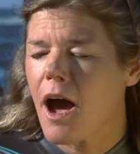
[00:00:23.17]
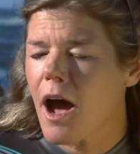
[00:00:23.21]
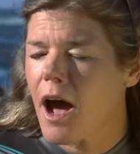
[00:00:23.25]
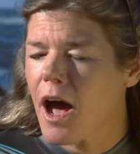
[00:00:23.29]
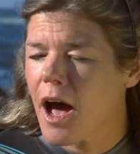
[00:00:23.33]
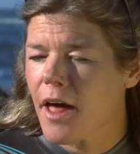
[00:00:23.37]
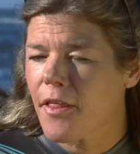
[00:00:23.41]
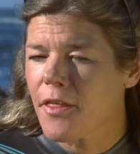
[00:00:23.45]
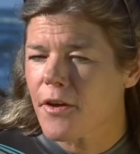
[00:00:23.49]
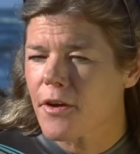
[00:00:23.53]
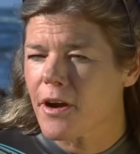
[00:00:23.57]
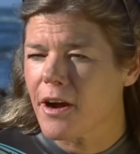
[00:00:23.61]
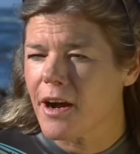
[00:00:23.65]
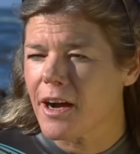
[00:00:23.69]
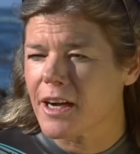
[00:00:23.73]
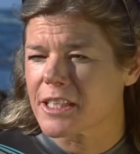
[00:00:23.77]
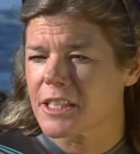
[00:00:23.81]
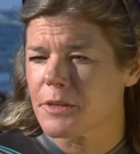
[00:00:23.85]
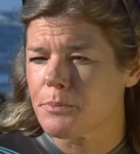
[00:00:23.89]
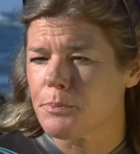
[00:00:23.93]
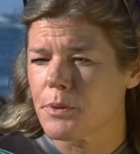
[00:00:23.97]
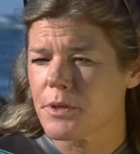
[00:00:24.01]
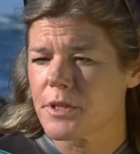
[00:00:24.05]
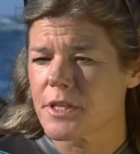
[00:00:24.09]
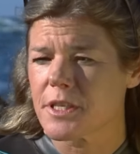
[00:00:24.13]
Other
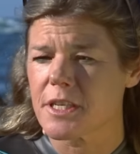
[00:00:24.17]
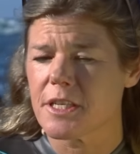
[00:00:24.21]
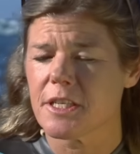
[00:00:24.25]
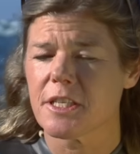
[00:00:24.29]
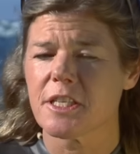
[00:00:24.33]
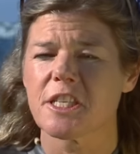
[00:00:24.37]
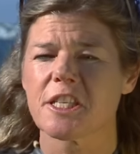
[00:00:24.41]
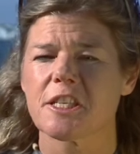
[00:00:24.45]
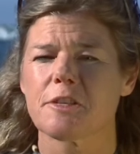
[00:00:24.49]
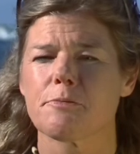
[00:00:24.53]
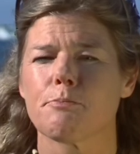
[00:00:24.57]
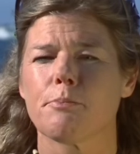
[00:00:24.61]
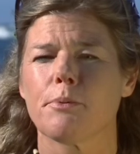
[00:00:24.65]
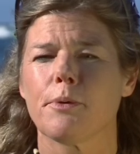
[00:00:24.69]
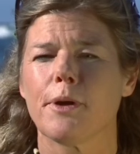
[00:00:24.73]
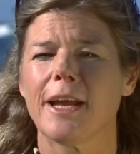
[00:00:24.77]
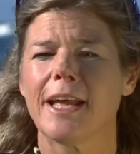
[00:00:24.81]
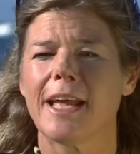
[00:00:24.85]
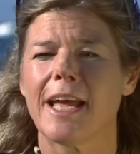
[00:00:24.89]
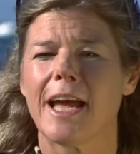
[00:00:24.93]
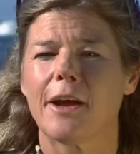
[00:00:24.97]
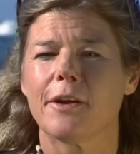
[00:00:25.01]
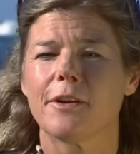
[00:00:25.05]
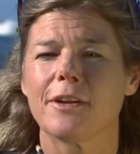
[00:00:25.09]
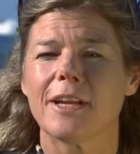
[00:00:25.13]
octopus can
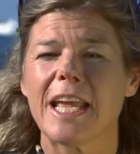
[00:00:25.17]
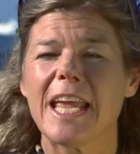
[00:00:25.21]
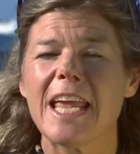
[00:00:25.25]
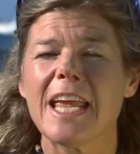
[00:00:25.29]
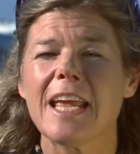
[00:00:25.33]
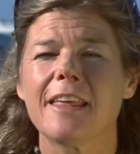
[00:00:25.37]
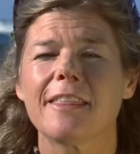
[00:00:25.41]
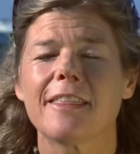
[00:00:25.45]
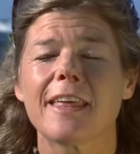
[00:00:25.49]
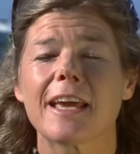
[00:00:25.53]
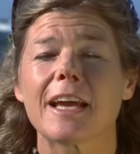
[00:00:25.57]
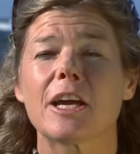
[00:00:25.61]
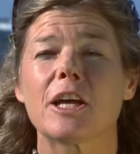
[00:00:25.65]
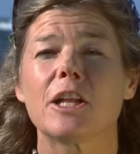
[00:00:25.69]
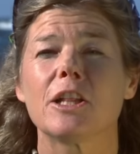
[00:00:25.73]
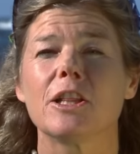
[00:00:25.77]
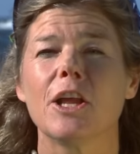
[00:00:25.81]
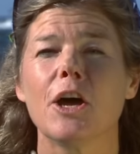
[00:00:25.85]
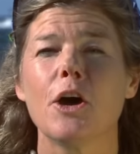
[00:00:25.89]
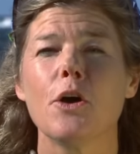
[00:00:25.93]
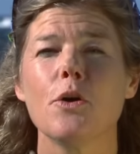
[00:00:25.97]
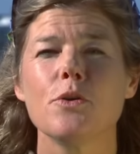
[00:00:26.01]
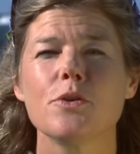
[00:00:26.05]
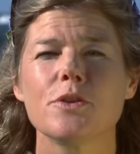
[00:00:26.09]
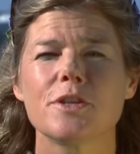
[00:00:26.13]
spray out ink that
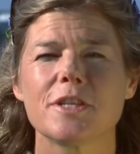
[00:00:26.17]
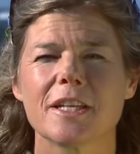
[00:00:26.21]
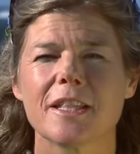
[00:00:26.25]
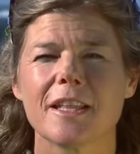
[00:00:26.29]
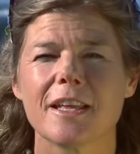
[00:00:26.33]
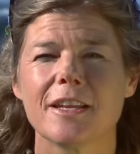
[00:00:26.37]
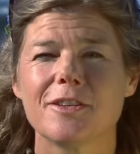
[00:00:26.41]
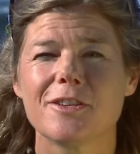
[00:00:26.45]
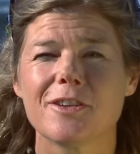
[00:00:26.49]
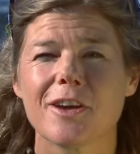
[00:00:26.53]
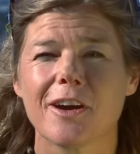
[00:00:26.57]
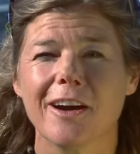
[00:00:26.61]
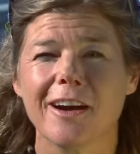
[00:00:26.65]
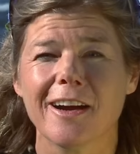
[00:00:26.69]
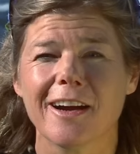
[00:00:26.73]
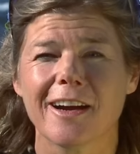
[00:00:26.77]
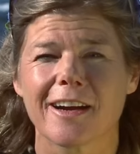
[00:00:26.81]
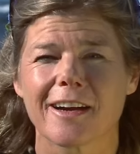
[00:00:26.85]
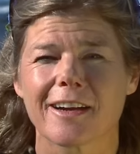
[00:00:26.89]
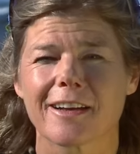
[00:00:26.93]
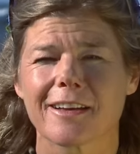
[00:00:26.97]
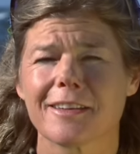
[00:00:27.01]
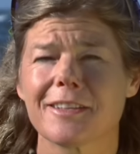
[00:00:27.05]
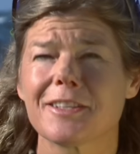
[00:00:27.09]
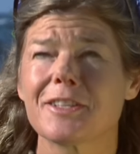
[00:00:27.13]
glows in the
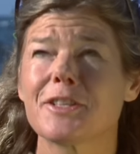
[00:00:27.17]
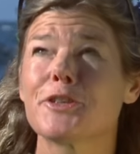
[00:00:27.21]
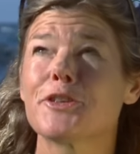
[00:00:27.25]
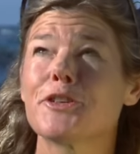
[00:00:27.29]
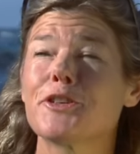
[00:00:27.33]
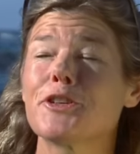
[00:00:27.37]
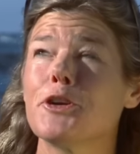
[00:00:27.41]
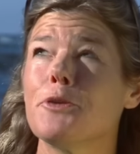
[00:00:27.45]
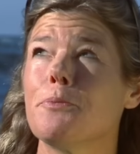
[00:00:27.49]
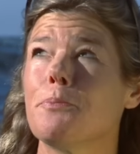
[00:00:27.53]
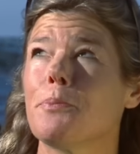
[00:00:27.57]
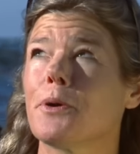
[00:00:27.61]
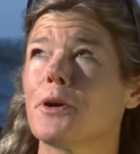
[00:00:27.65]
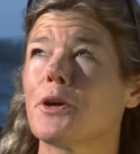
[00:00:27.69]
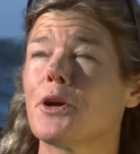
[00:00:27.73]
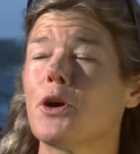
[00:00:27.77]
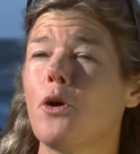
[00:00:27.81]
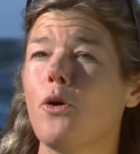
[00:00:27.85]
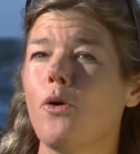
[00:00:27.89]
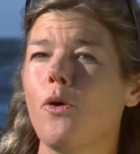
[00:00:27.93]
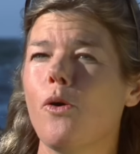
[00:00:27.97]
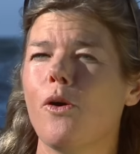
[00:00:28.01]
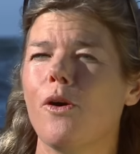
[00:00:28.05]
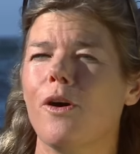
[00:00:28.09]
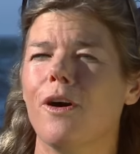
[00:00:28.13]
dark. Super
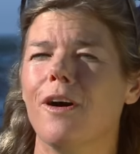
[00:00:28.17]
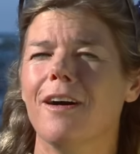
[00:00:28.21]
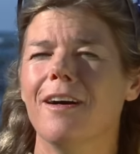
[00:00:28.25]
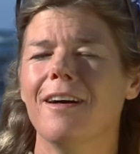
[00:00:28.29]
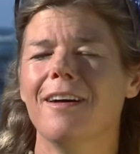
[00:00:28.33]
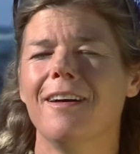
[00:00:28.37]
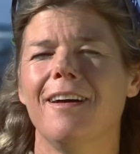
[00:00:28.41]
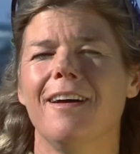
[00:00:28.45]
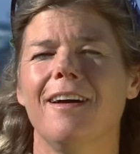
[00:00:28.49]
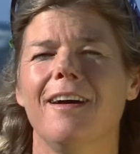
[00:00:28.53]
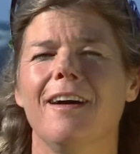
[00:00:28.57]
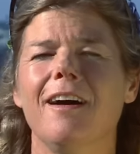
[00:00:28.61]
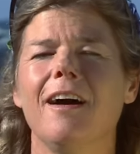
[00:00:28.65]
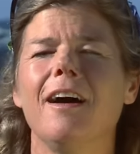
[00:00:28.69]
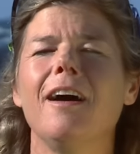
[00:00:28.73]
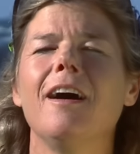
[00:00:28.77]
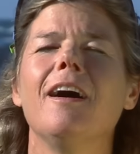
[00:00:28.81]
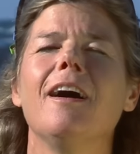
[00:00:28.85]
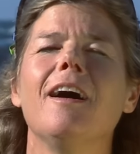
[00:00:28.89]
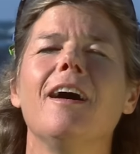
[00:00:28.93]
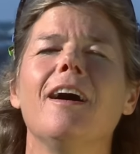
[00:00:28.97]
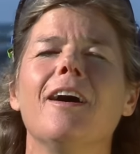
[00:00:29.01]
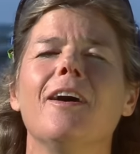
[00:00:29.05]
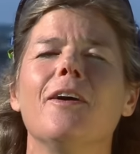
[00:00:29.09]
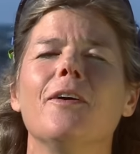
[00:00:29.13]
cool!
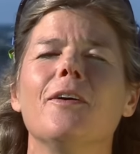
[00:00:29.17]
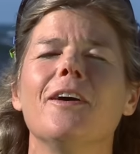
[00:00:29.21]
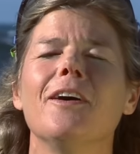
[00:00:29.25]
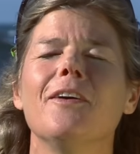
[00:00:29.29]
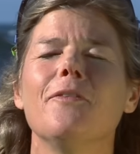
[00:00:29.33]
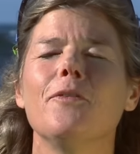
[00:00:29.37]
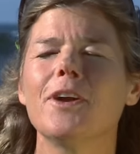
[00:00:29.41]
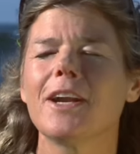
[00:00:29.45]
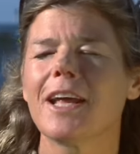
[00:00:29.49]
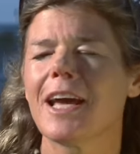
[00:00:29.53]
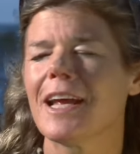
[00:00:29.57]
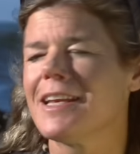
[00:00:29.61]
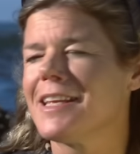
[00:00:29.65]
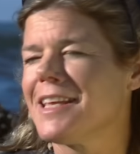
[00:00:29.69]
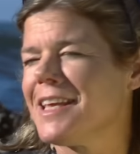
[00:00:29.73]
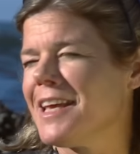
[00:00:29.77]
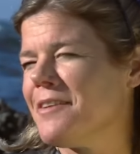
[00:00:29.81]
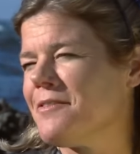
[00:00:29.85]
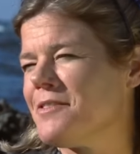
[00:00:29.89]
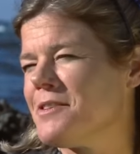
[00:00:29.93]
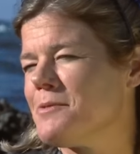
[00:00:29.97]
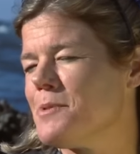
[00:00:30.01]
Oh, what I'd give